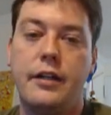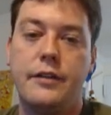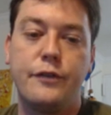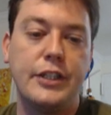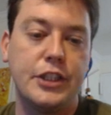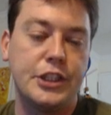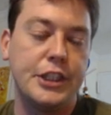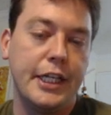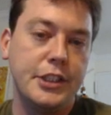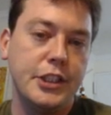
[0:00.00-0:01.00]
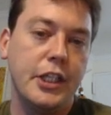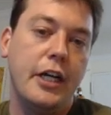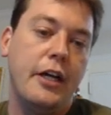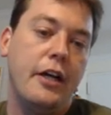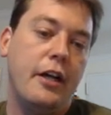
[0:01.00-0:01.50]
French exchange,
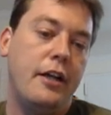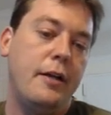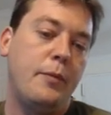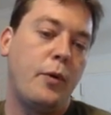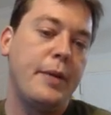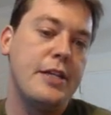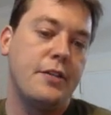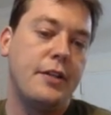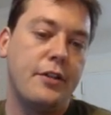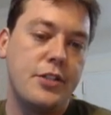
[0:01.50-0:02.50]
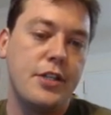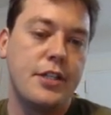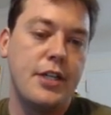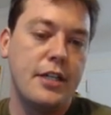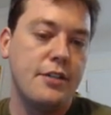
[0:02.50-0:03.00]
where basically there's an
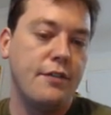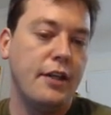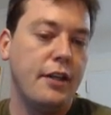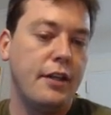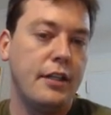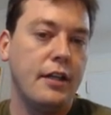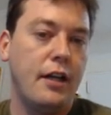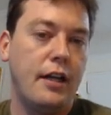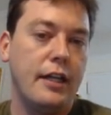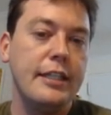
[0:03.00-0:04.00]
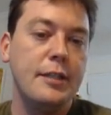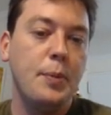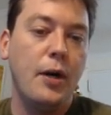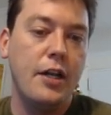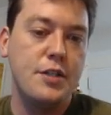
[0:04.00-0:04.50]
exchange of the e
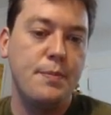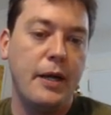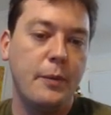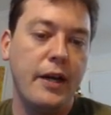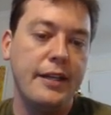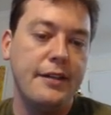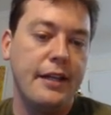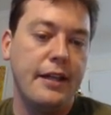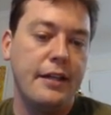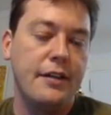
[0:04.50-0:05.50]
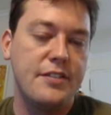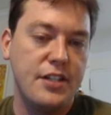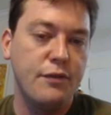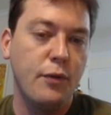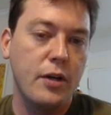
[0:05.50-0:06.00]
pawns by white and then
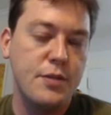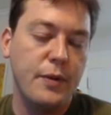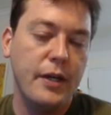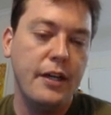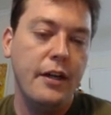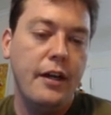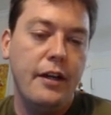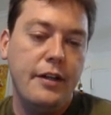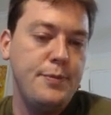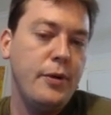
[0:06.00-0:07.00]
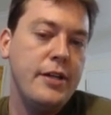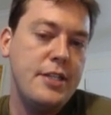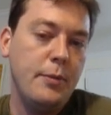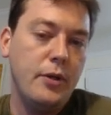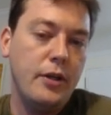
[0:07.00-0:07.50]
c4 is played. It's pretty
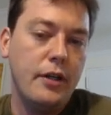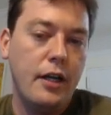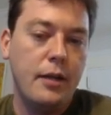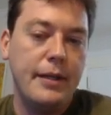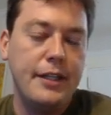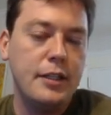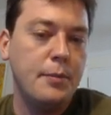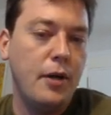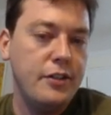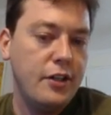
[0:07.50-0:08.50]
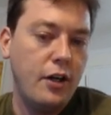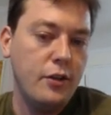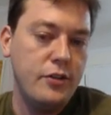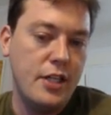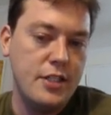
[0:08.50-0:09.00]
similar. I think the Monte
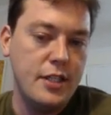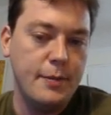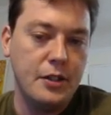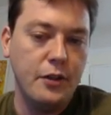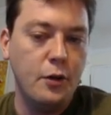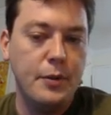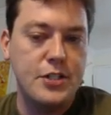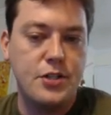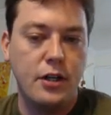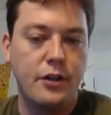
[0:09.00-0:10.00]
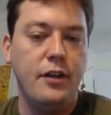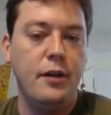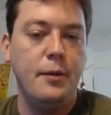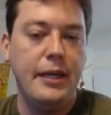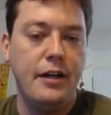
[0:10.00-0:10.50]
Carlo tends to be a little bit stronger than
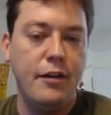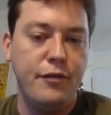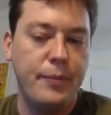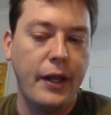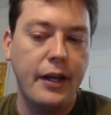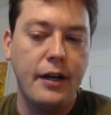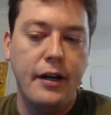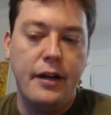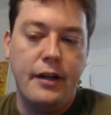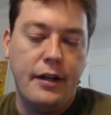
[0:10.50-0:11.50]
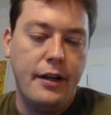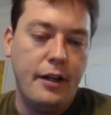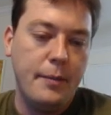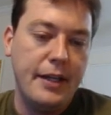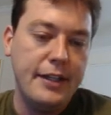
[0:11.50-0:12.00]
the Panov, but
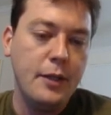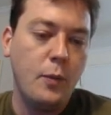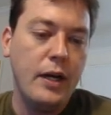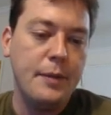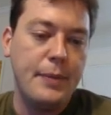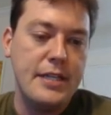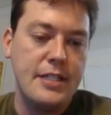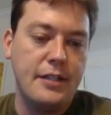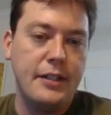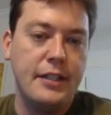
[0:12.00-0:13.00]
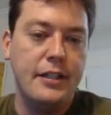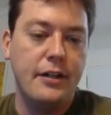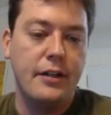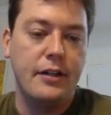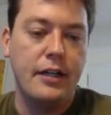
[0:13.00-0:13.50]
I think white basically
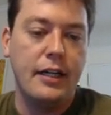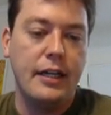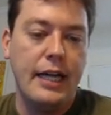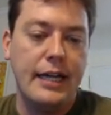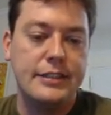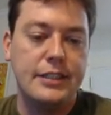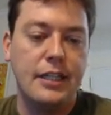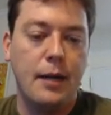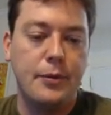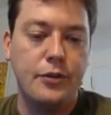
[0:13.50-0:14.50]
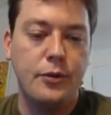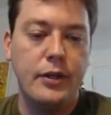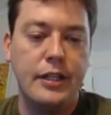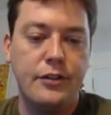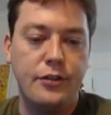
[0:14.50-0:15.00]
here has the
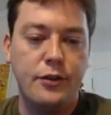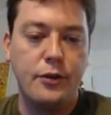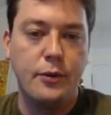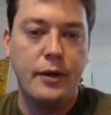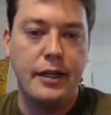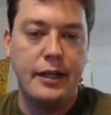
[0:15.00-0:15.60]
opportunity to,